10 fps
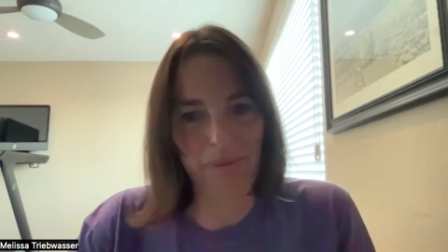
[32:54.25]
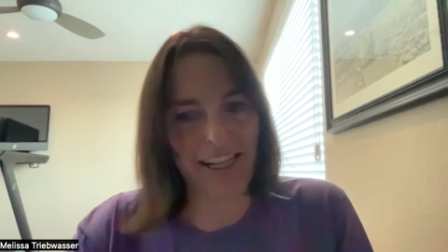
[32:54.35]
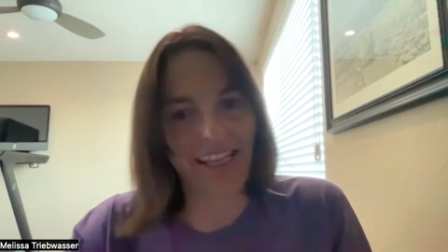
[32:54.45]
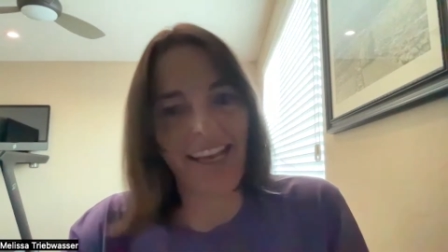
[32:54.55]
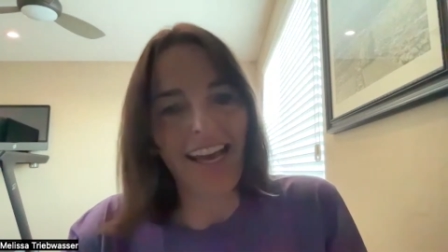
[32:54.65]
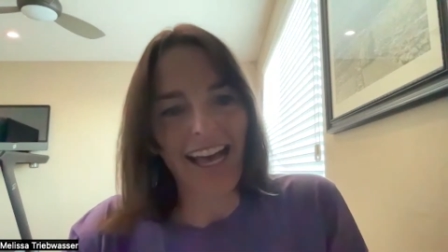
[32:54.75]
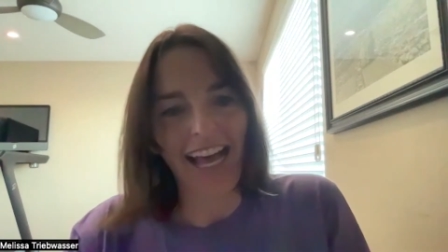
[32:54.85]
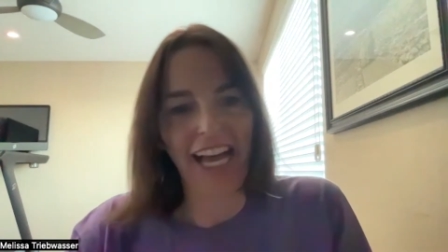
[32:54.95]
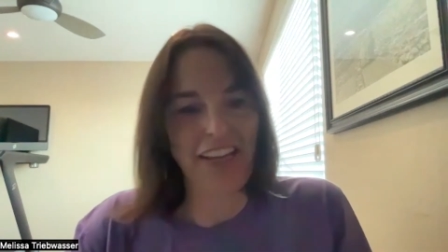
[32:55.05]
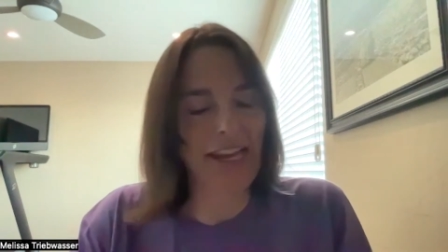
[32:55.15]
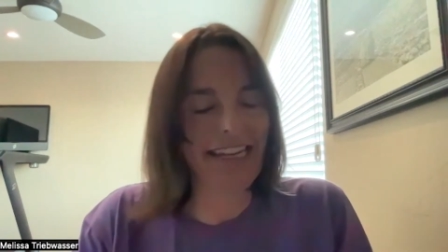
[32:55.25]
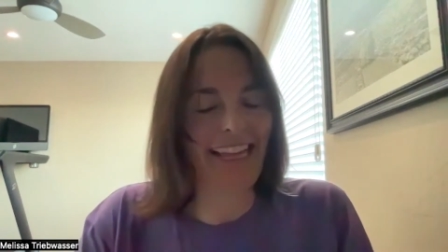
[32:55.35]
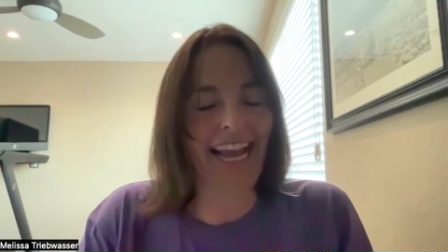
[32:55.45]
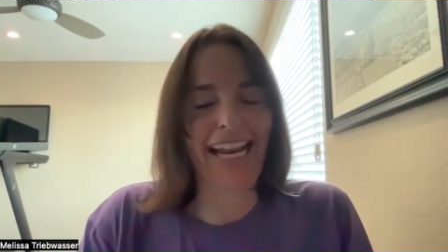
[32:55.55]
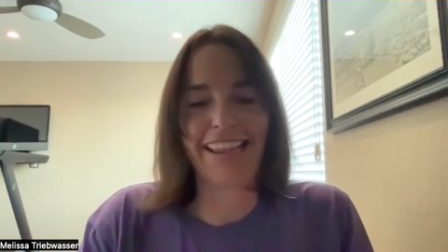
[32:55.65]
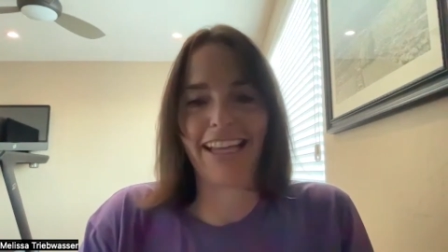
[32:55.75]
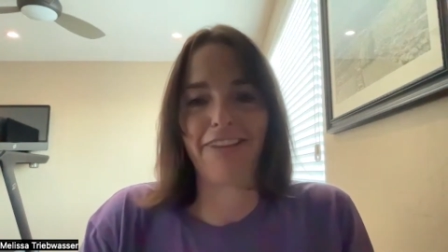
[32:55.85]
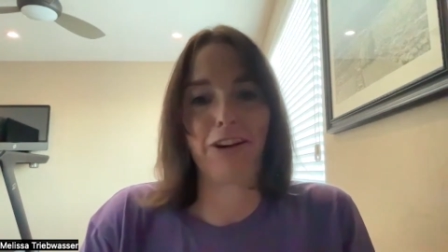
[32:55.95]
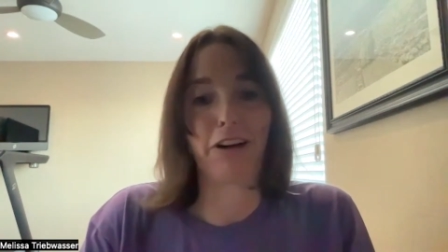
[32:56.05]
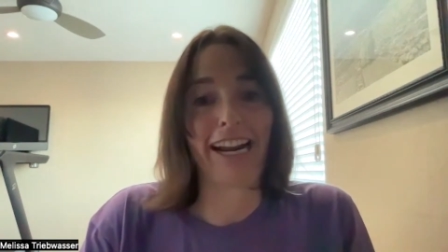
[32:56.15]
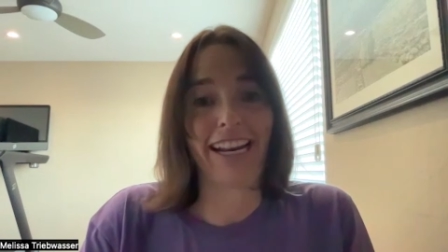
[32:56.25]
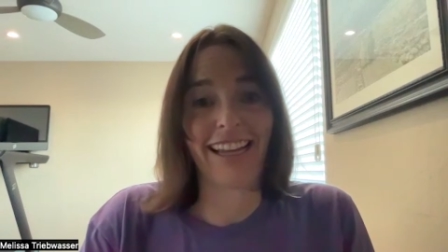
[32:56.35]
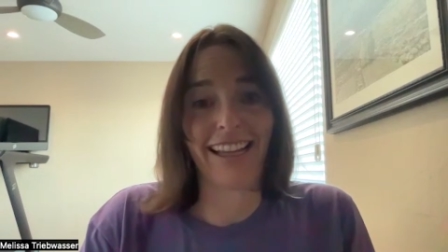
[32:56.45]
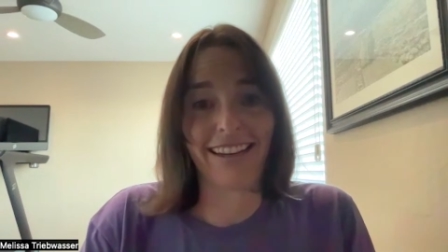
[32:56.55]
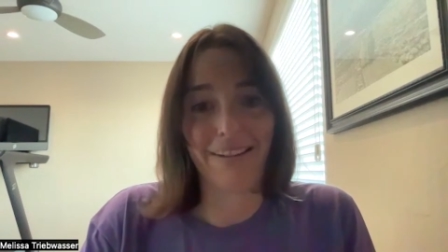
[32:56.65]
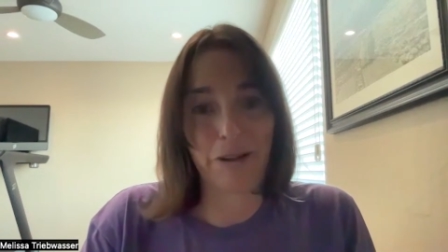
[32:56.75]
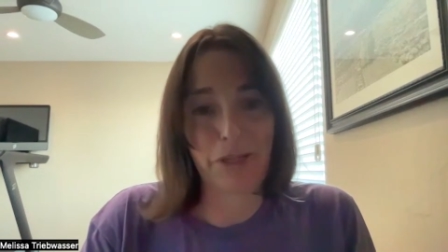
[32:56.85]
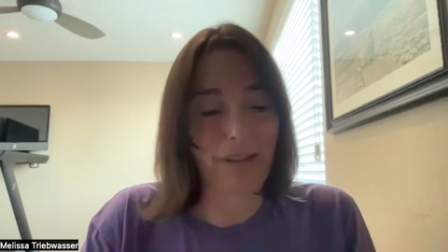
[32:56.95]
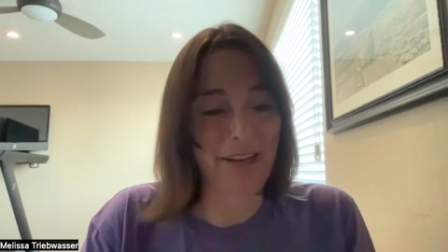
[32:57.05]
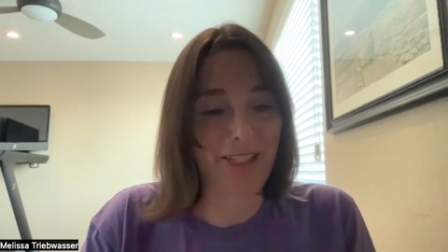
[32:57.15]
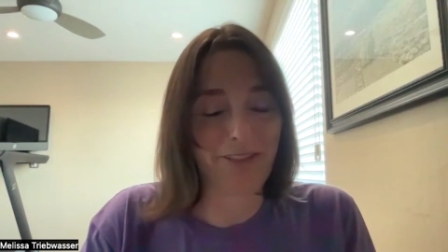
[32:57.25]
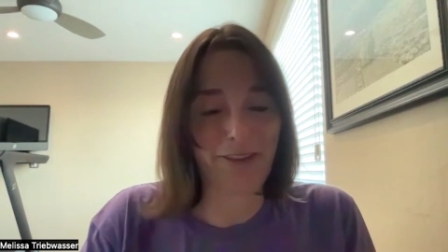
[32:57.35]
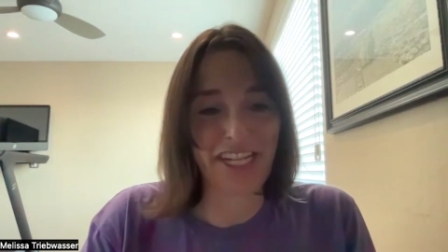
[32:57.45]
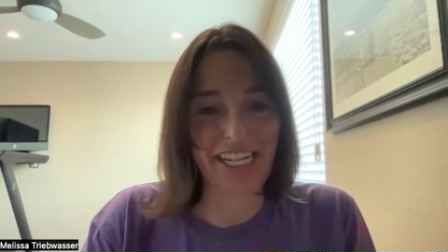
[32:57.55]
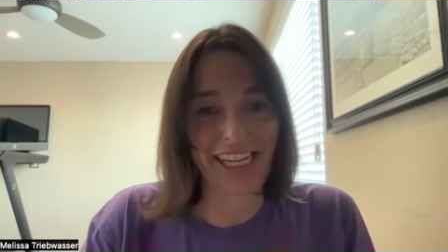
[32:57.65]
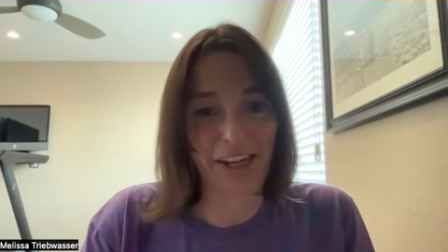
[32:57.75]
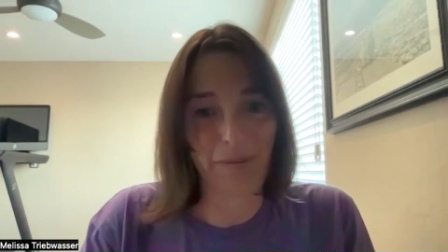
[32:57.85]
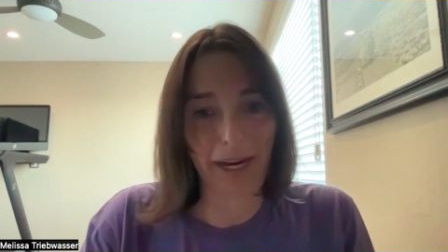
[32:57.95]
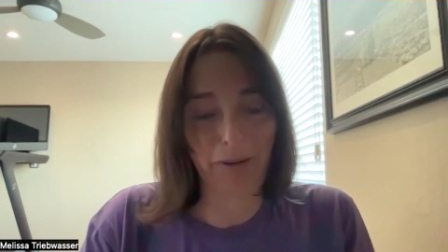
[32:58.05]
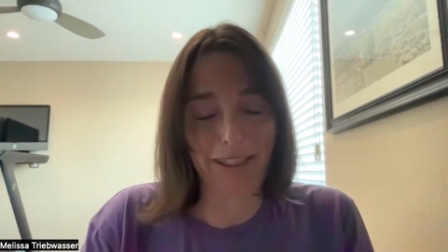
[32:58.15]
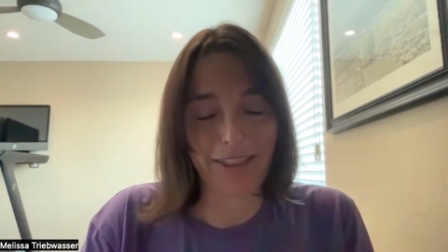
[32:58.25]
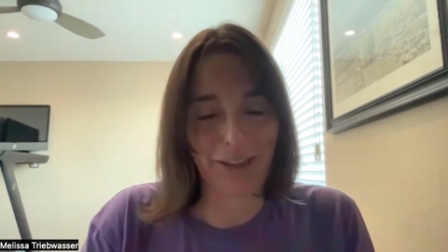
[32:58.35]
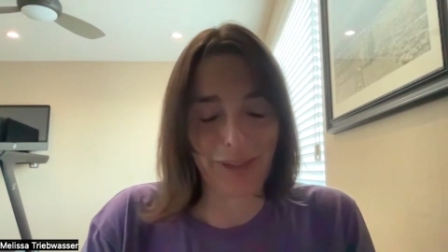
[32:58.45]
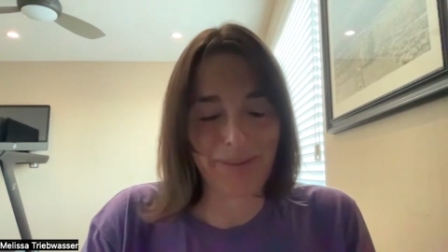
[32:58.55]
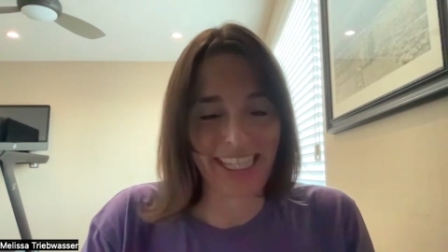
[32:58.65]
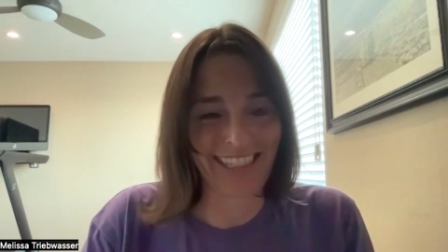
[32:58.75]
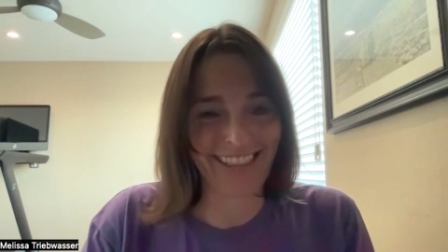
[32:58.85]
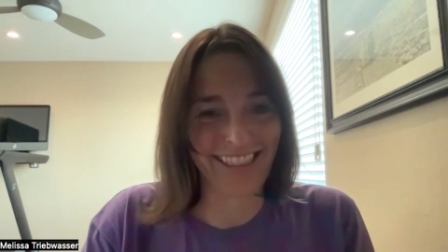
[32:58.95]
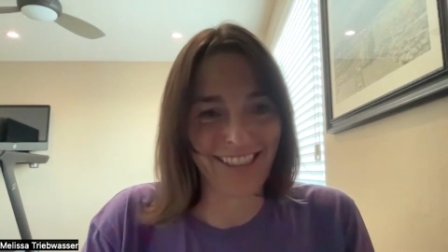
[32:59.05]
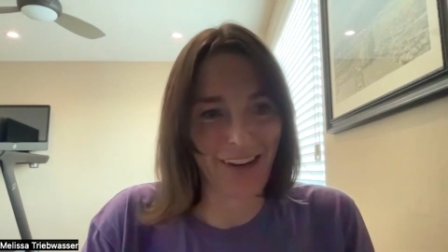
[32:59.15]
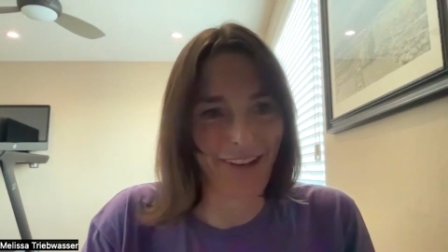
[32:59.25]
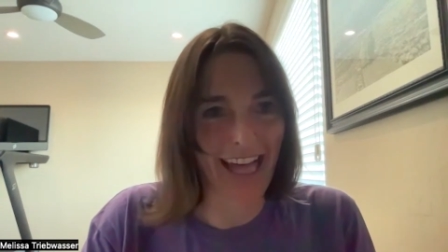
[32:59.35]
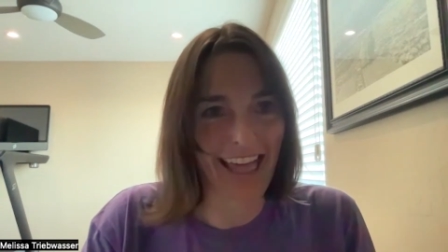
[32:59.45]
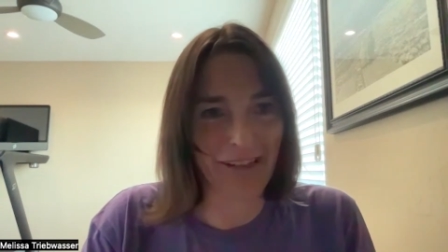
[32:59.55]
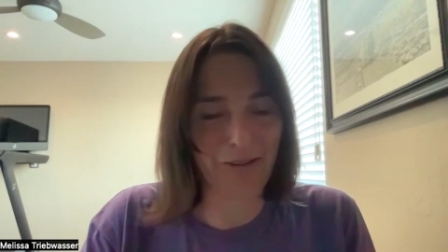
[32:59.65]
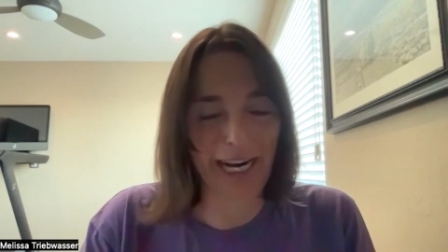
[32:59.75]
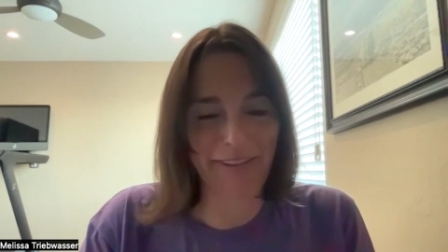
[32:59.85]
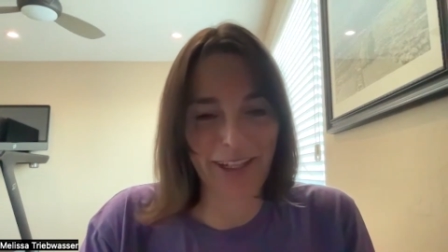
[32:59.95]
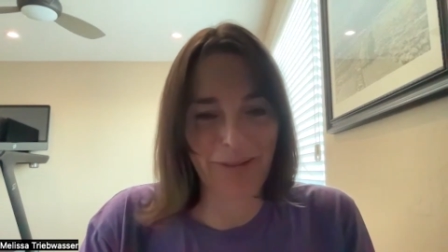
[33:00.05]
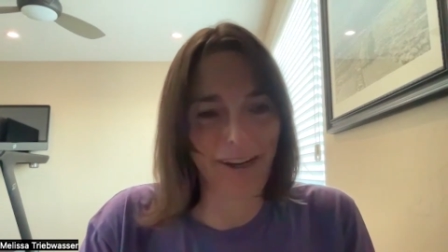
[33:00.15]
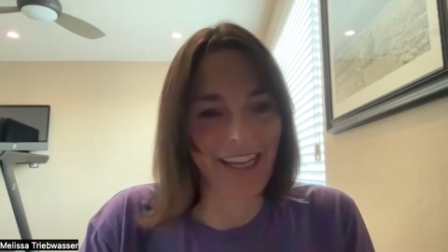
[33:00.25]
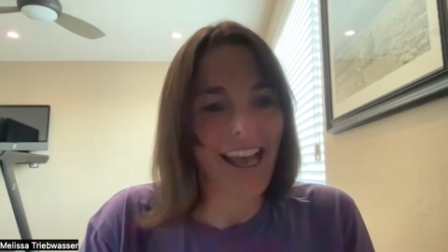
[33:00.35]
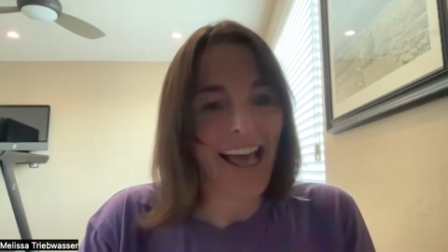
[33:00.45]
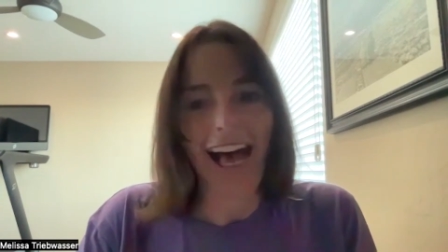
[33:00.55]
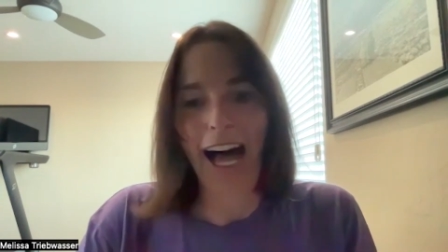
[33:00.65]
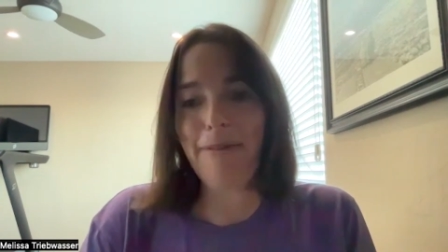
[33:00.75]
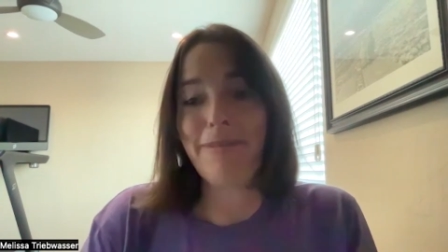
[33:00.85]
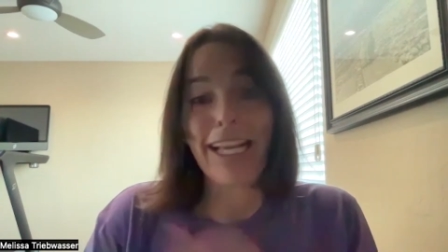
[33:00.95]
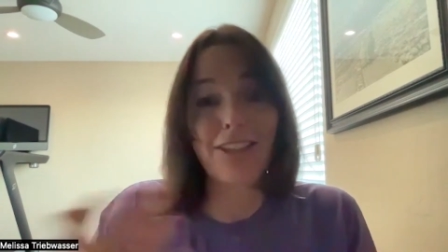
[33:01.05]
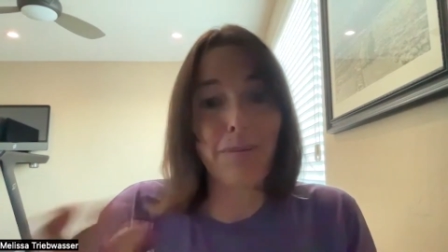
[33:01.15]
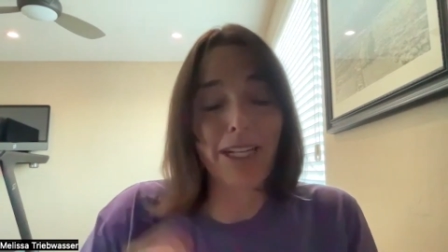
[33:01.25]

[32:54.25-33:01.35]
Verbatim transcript: But uh, you can't take anything for granted when you play West Virginia, no matter what the circumstances. So I, I think we'll have a good one. Um, thanks so